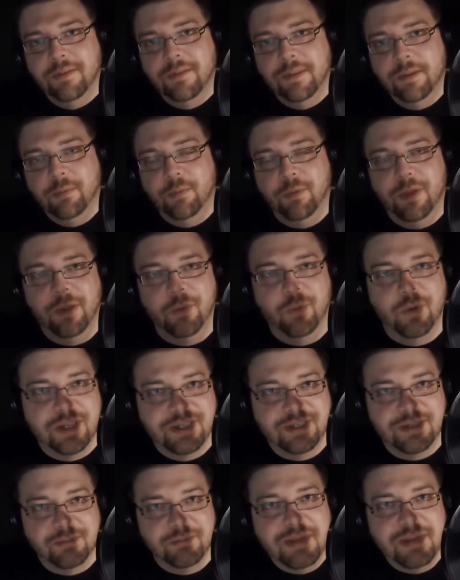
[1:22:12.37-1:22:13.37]
It, it,
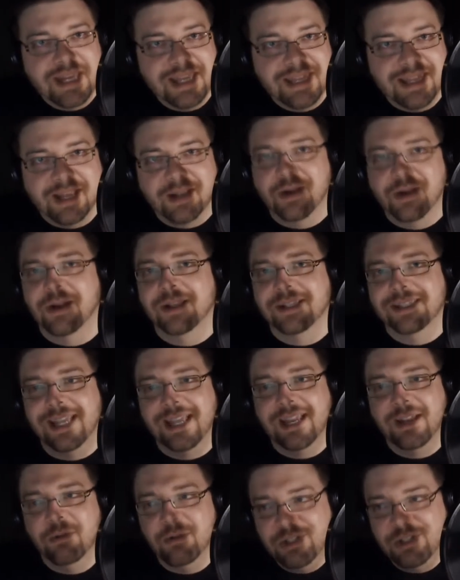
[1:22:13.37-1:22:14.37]
wasn't me that caused
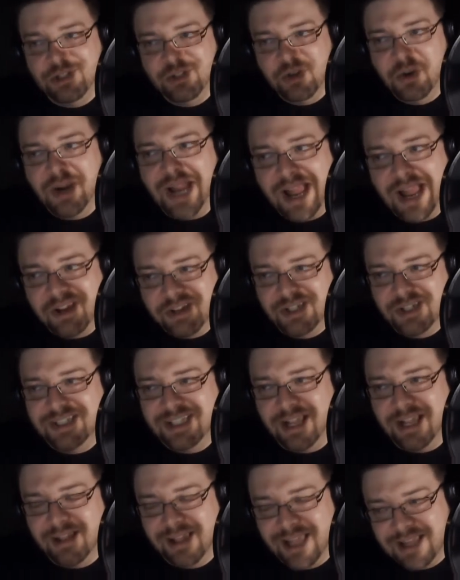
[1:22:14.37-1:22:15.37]
that. It was your actions
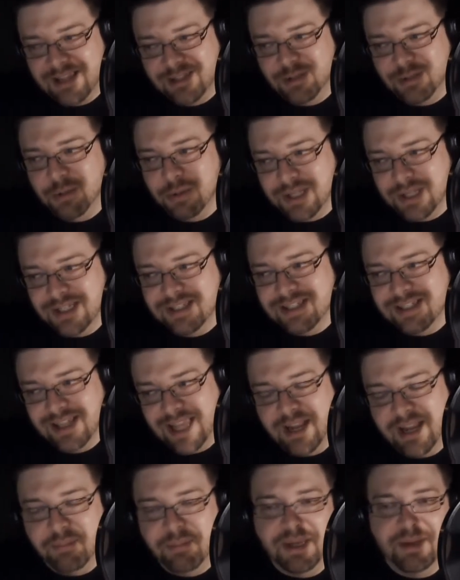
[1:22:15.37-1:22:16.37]
that led to this
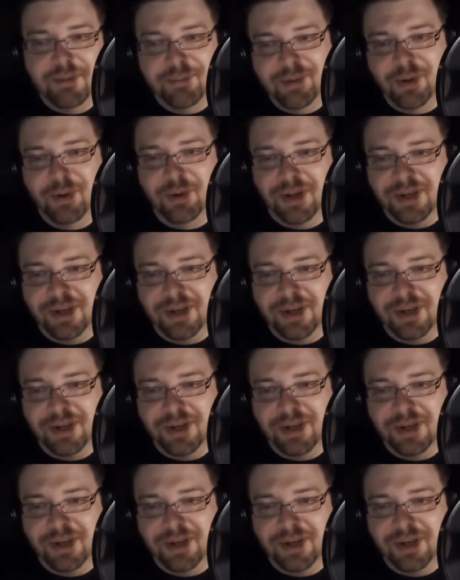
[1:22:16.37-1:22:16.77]
leg being broken.